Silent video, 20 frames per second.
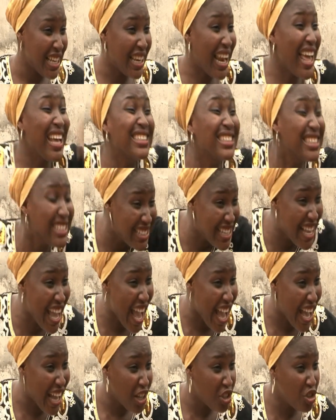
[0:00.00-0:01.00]
Last
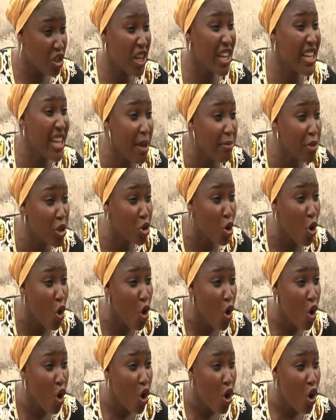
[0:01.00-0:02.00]
year, you didn't hear me
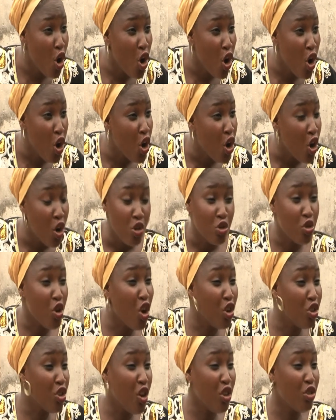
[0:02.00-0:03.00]
so?
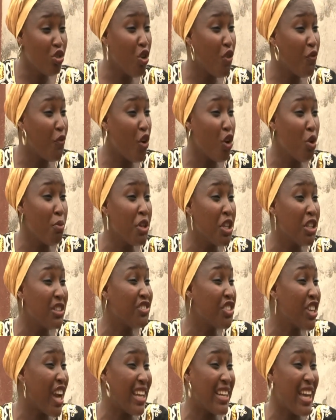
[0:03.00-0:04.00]
No, follow me,
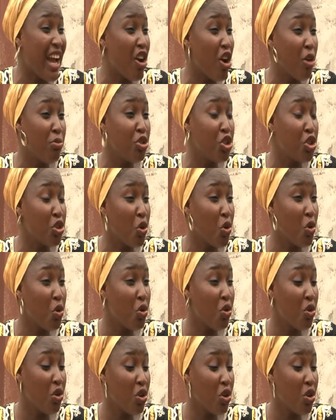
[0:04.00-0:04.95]
try that rubbish show.